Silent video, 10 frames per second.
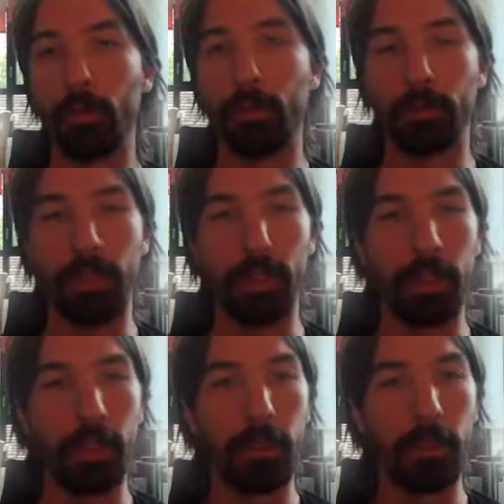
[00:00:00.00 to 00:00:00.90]
the
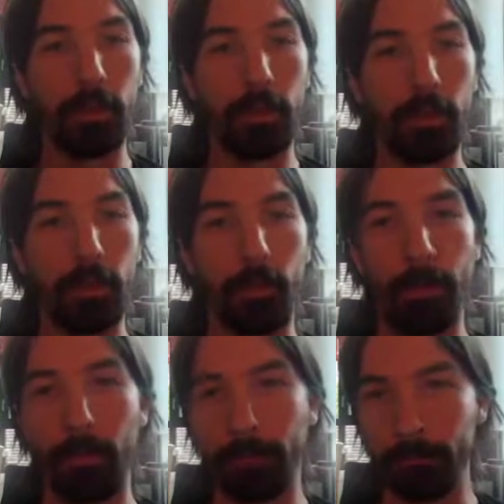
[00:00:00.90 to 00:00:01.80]
grayscale uh, color
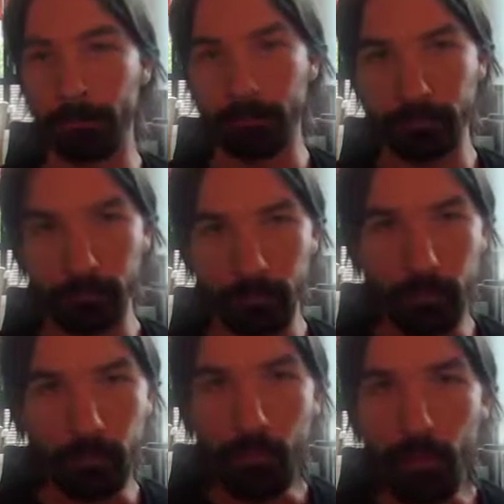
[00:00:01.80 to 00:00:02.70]
map.
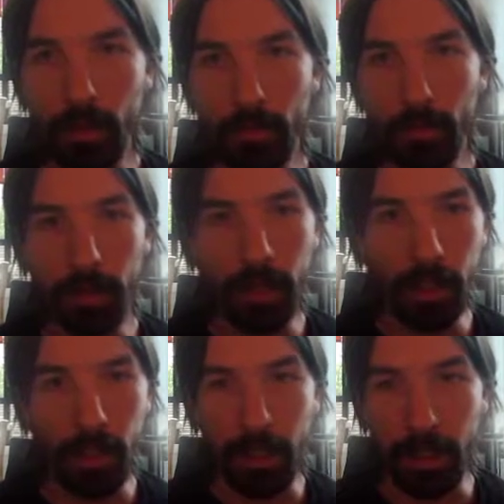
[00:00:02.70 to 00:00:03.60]
So here
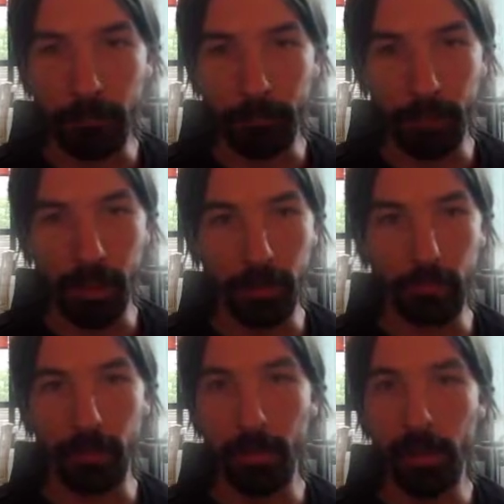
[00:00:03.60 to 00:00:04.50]
I have my
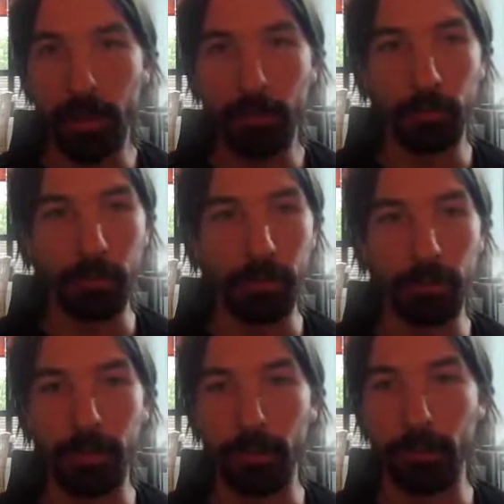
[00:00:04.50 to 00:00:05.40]
two images, so the
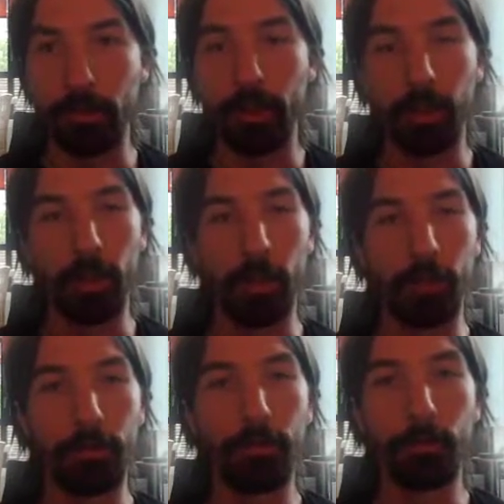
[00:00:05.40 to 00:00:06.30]
result is not uh,
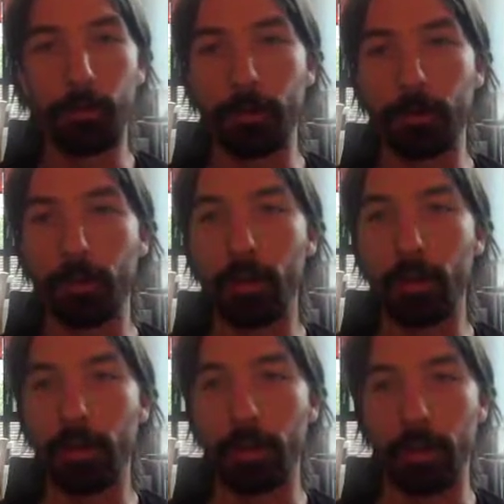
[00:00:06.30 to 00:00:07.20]
super
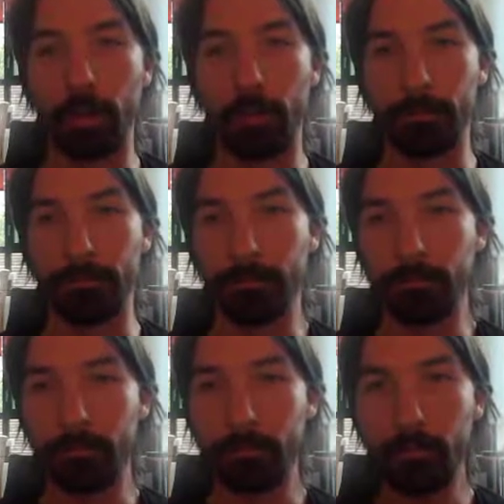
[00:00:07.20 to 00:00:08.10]
strong, um,
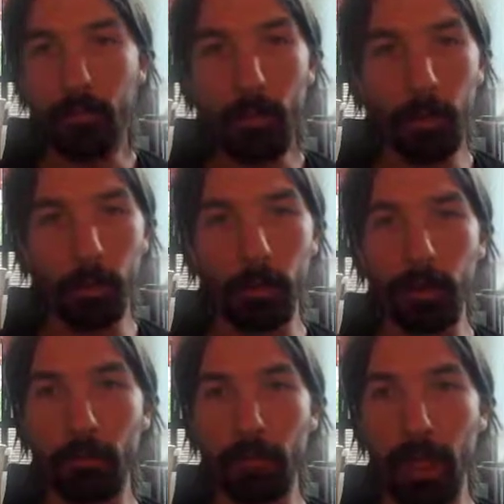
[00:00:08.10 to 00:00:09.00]
but we
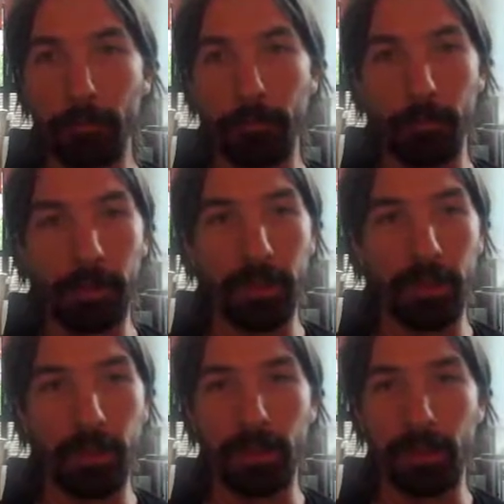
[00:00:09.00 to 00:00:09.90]
do have something that
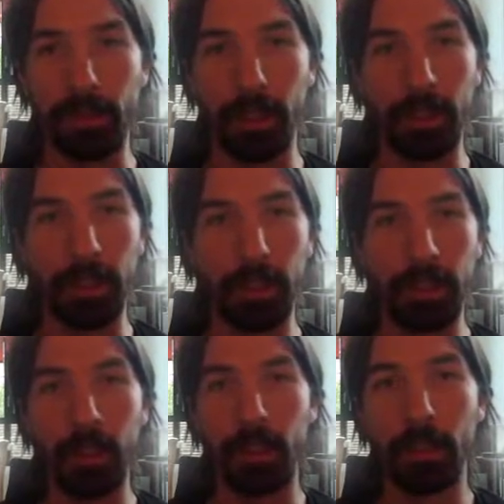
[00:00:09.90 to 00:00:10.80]
is slightly
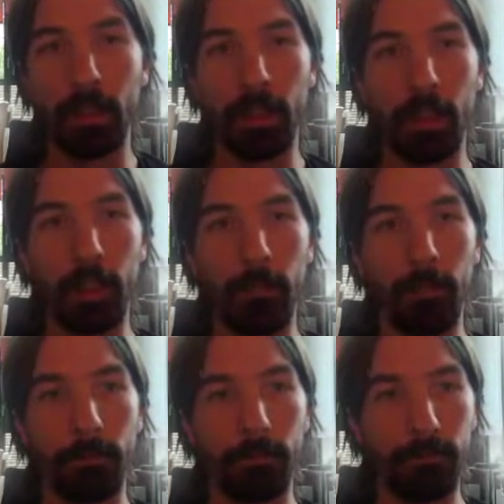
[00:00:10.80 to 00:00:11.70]

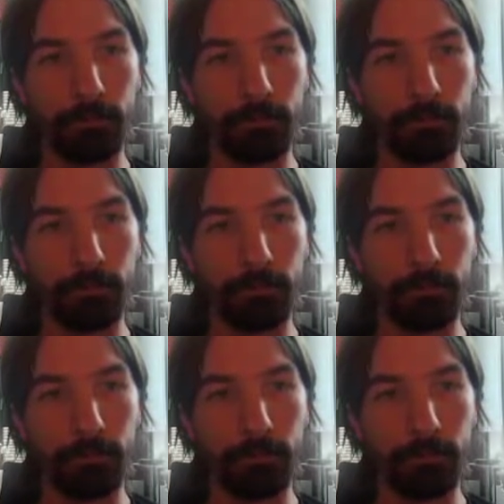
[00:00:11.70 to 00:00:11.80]
um,